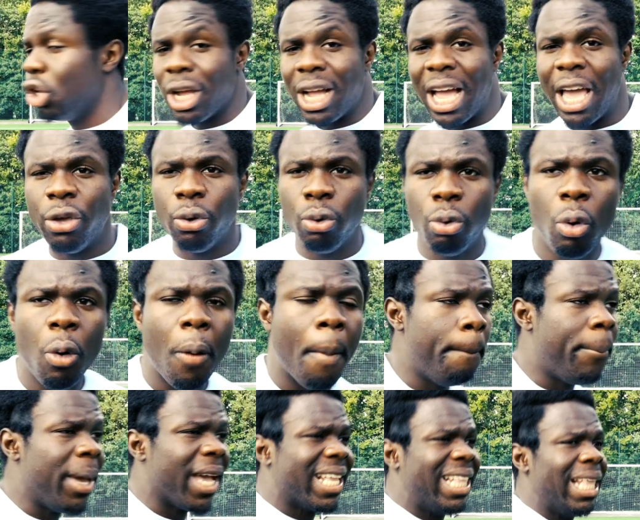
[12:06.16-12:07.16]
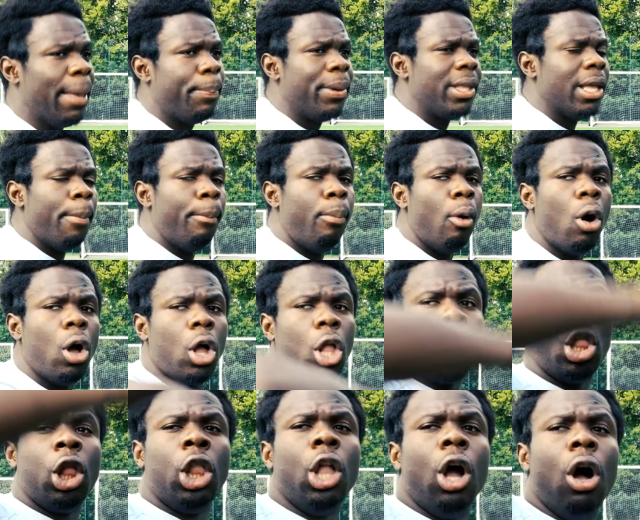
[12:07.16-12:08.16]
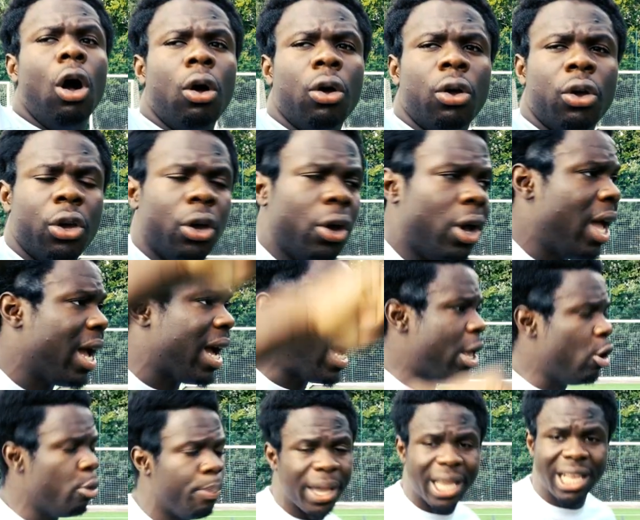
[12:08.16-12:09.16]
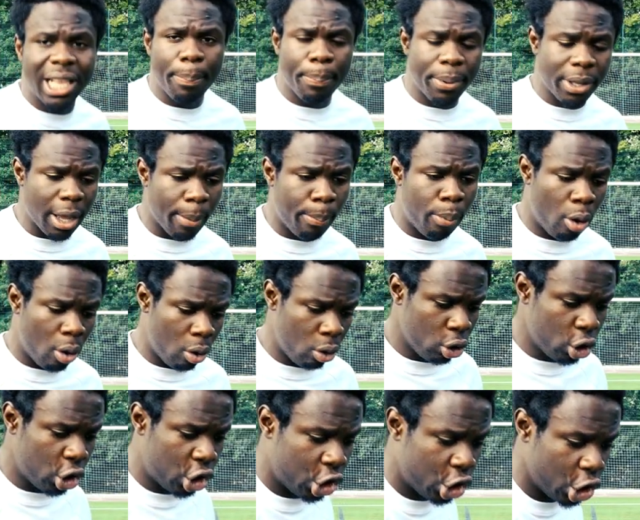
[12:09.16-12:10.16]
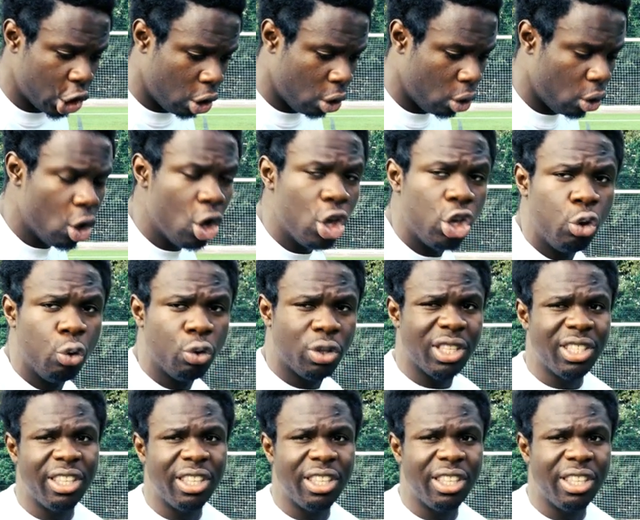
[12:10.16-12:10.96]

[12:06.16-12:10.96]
can you be clipping the ball long? Can you be clipping the ball short? Using